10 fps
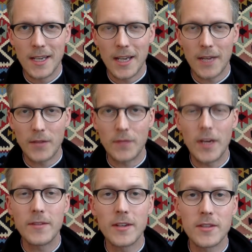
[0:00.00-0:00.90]
After
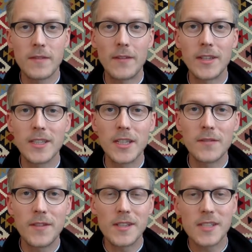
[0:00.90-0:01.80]
5 years of having
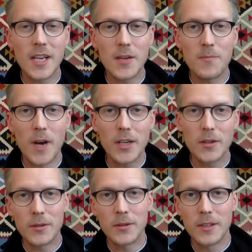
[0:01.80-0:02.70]
lived at St.
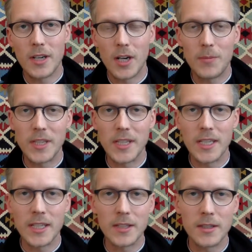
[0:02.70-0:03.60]
Michael up on the
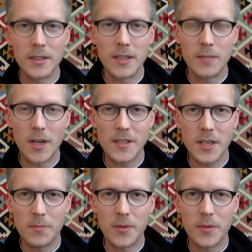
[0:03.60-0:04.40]
hill in West St.